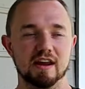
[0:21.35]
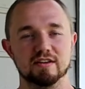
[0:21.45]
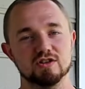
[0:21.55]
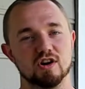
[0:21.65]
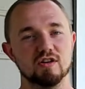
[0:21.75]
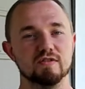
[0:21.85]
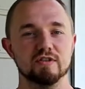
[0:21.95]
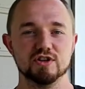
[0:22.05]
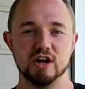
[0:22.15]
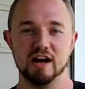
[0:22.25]
and
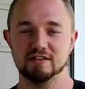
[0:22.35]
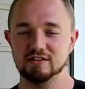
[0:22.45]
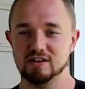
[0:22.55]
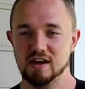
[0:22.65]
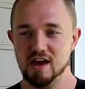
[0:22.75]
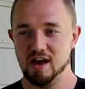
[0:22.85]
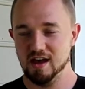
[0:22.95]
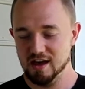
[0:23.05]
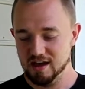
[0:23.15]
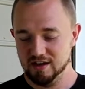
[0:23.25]
turnover shots.
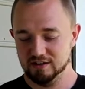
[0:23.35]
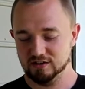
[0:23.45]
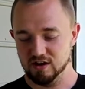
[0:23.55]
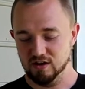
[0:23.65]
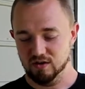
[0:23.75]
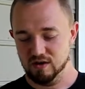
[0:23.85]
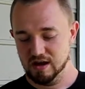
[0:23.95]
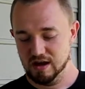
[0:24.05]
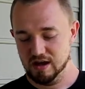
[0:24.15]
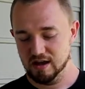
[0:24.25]
So
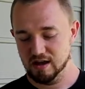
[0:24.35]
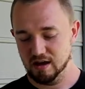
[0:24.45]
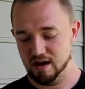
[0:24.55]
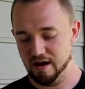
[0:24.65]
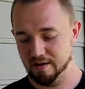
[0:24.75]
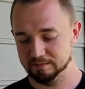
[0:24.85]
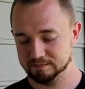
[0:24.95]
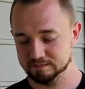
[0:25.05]
um,